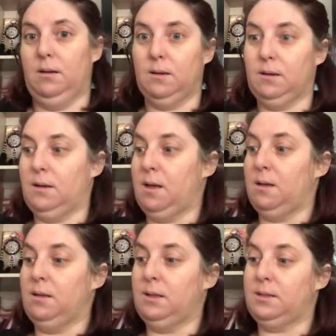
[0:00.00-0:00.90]

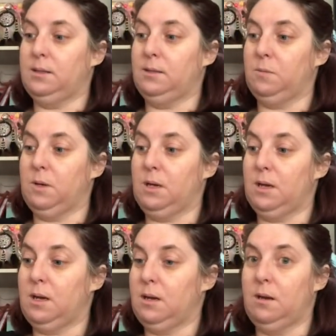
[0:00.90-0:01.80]
And this is
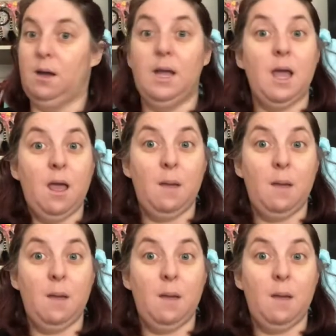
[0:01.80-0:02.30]
where I am